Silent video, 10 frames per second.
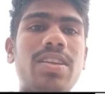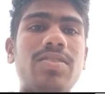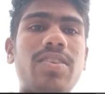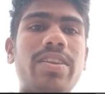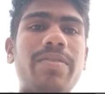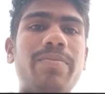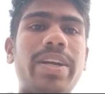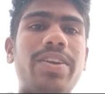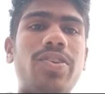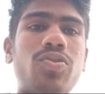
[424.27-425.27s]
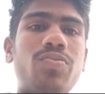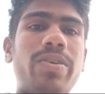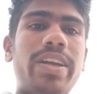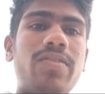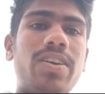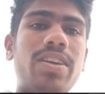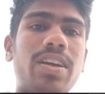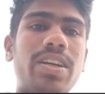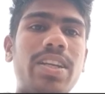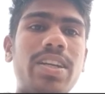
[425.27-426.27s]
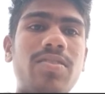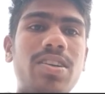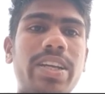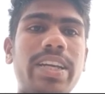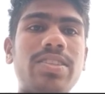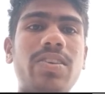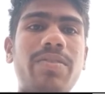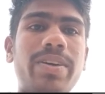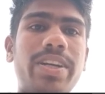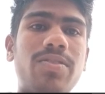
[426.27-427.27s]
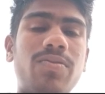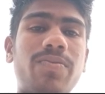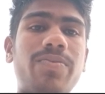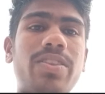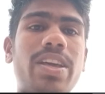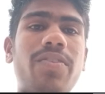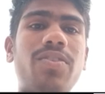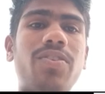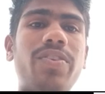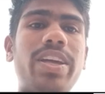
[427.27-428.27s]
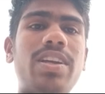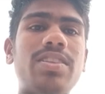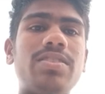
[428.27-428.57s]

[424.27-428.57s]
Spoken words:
by 2 by 1, that equal to a square by 2. Therefore, variance